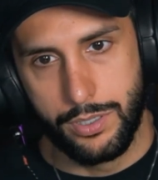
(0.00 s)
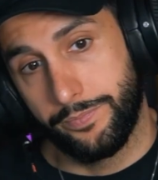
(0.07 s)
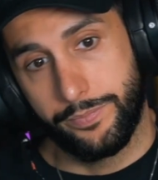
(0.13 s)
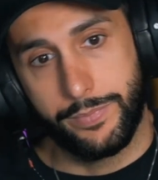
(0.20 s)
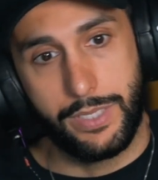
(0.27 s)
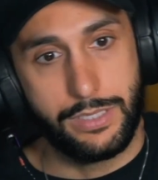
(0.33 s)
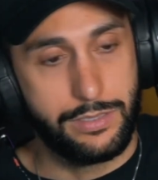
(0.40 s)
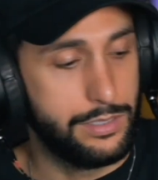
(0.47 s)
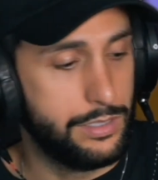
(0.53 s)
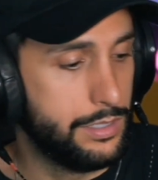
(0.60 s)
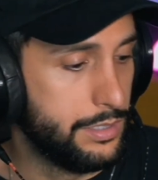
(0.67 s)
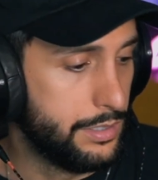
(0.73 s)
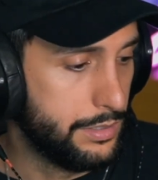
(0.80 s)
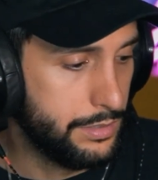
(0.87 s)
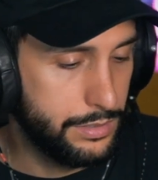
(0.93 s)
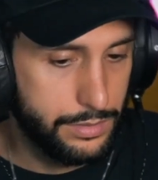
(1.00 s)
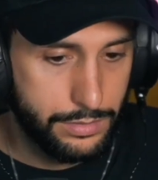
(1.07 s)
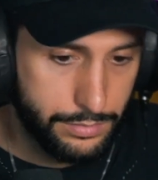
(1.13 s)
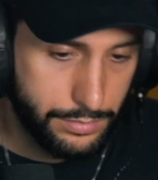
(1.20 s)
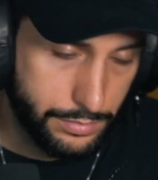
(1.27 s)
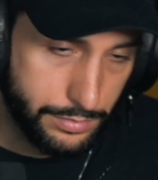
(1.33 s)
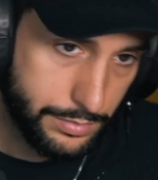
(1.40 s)
That's the
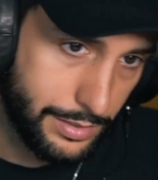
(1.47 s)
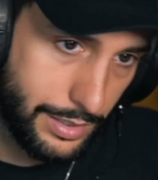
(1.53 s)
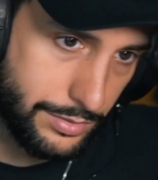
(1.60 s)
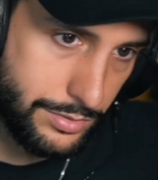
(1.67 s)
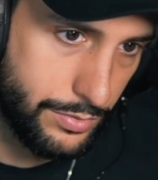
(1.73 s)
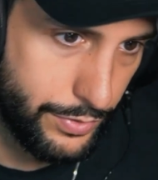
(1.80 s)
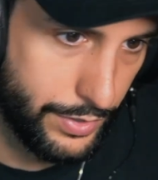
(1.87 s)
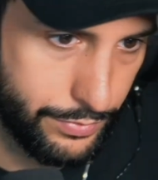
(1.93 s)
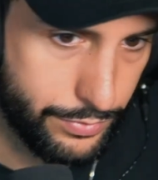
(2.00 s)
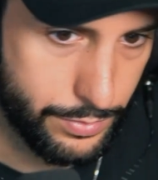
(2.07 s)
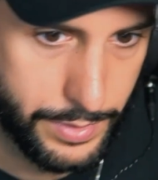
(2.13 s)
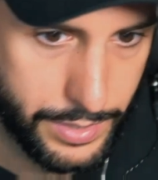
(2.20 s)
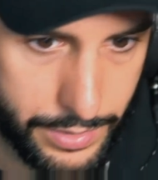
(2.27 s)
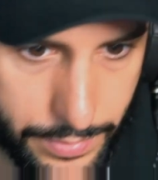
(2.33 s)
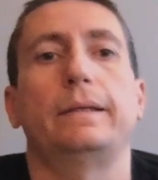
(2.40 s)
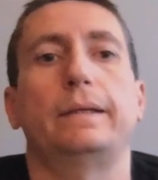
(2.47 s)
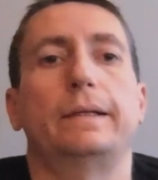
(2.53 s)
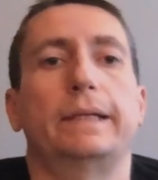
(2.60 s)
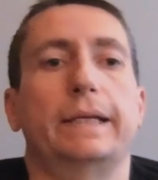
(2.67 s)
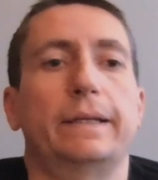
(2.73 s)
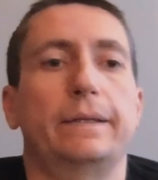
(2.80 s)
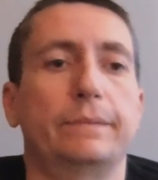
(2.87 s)
thing for me.
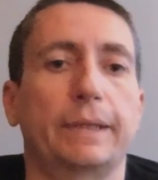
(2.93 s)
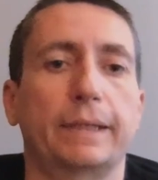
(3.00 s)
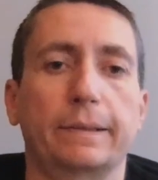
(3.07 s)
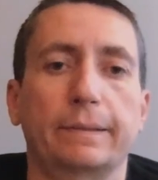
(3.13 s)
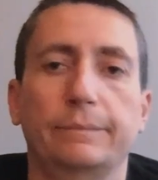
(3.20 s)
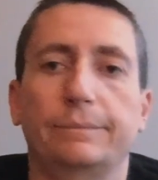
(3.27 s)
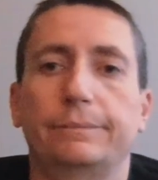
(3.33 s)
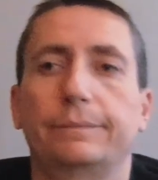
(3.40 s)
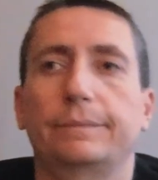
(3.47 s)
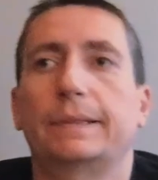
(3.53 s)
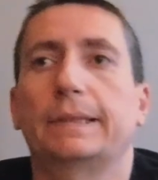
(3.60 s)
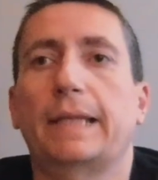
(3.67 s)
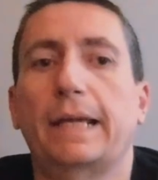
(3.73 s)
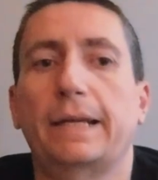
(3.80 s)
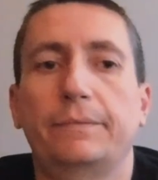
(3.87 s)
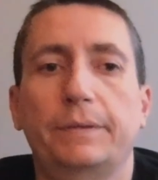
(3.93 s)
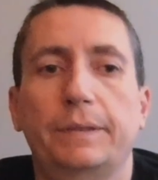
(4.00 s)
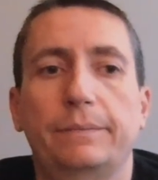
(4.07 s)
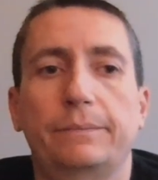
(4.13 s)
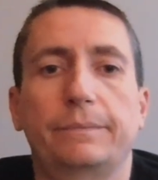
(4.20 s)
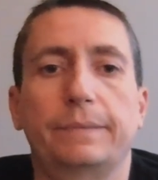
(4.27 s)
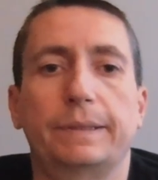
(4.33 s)
Again, like, a lot of
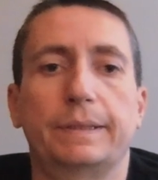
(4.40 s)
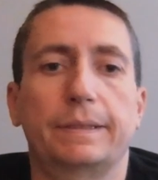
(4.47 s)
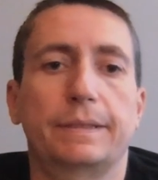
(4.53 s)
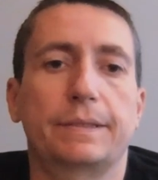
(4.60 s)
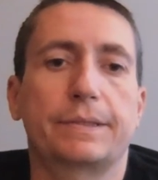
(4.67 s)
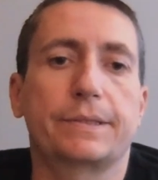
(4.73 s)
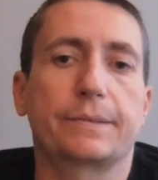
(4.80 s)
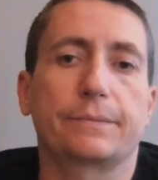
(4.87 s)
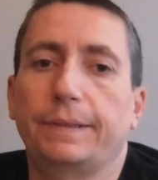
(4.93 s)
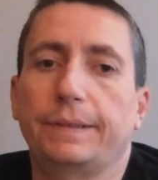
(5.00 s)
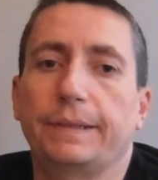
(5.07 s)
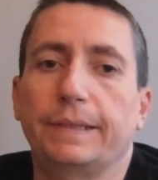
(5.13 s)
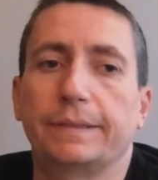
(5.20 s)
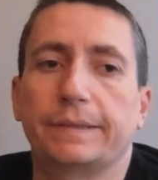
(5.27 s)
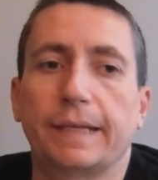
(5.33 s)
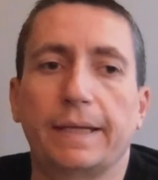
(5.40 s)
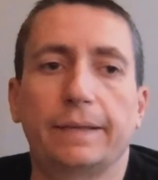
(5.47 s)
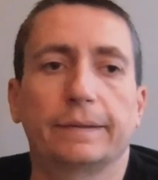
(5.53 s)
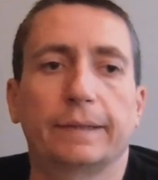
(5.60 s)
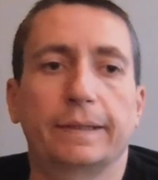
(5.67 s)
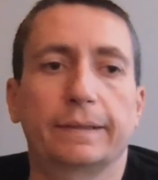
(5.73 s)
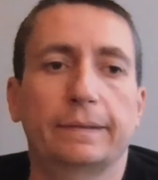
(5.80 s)
it is the
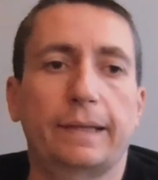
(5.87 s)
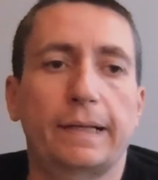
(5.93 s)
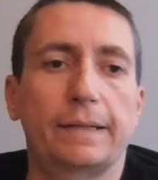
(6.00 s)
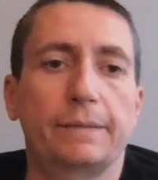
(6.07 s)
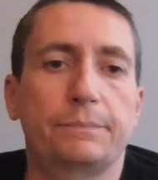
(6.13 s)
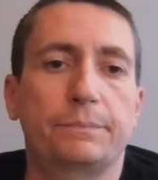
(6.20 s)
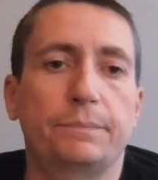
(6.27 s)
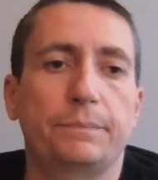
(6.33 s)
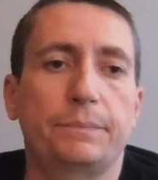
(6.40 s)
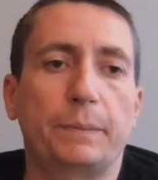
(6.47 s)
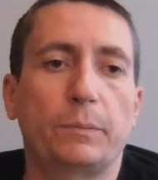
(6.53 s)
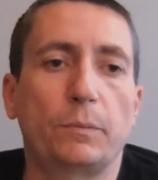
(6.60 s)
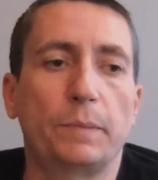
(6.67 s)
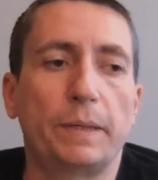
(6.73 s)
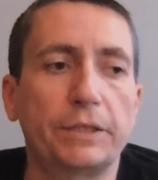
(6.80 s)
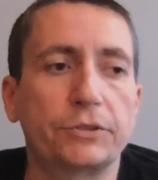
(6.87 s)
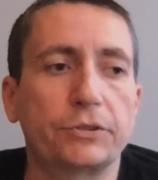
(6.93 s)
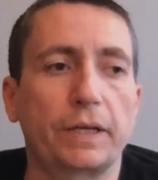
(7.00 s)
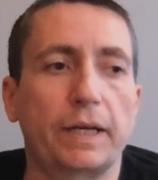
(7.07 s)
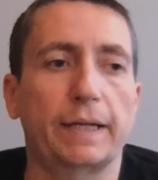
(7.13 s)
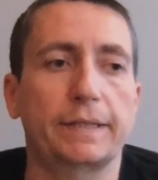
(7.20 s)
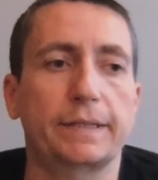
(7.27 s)
intent. Like, a lot of people make
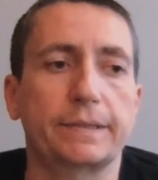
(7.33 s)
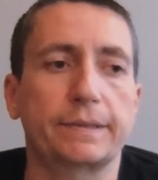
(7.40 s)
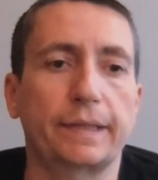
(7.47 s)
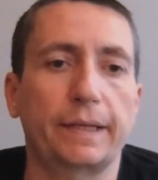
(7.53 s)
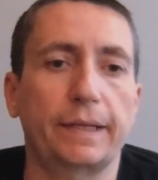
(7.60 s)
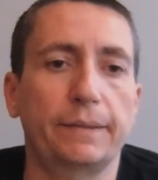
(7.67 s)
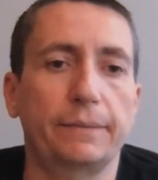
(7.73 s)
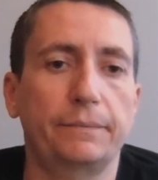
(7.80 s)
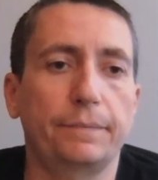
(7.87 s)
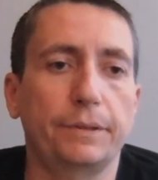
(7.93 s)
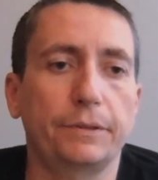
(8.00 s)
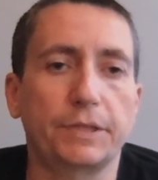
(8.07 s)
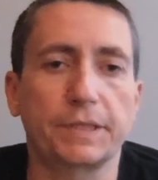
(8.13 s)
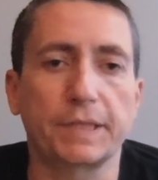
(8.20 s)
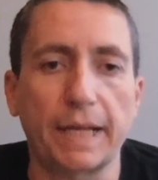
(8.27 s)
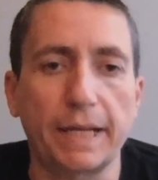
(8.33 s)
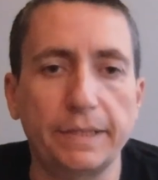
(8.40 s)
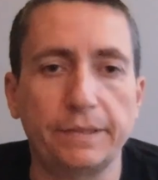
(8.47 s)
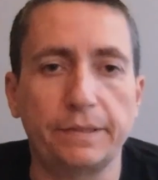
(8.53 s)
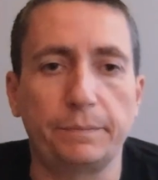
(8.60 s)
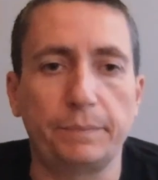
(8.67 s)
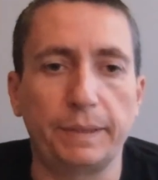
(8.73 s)
tracks that are
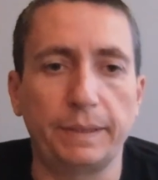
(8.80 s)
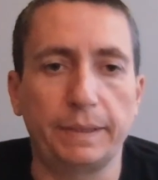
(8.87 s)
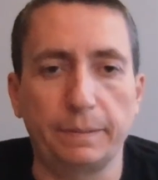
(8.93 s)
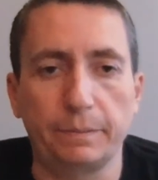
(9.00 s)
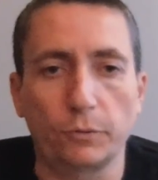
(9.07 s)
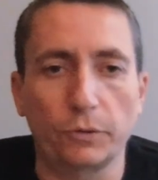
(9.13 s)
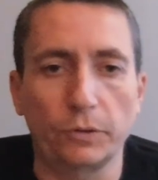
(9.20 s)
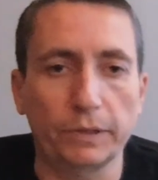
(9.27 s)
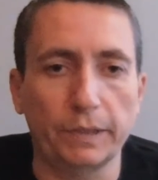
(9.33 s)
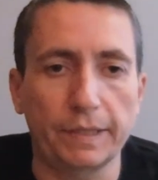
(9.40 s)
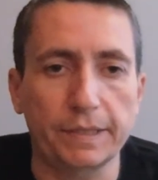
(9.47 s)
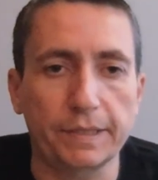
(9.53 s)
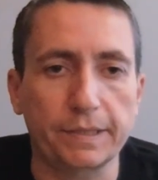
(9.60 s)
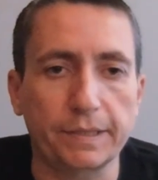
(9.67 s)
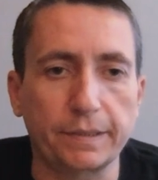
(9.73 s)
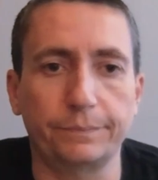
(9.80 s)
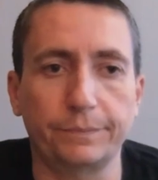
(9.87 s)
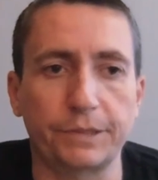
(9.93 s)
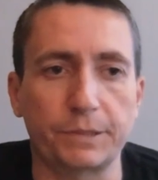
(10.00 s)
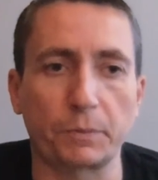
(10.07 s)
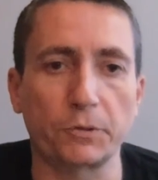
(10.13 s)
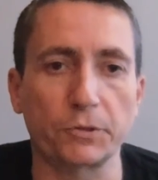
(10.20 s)
designed to be more or less
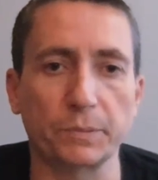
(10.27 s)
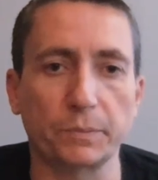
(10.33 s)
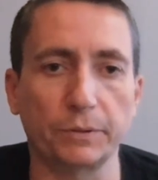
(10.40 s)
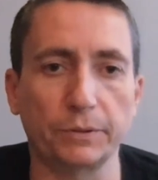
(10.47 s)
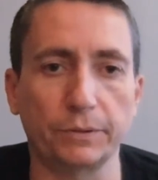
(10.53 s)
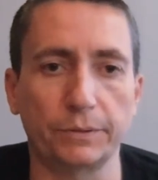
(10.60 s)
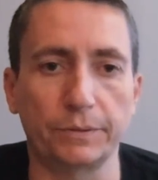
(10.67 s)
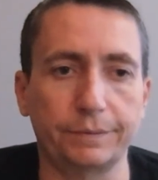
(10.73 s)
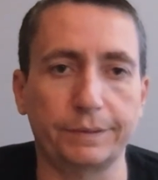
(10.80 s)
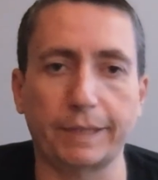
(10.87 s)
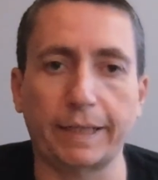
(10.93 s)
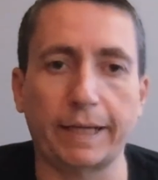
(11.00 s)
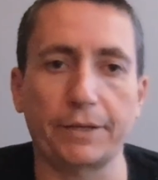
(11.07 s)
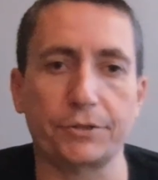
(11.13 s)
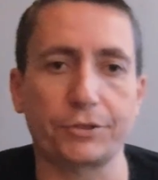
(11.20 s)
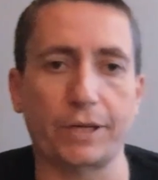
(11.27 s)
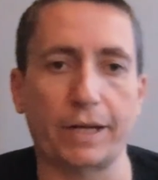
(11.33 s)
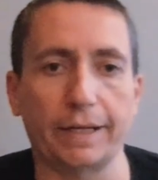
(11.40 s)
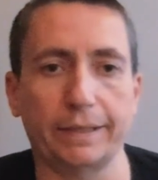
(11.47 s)
disposable tech house track.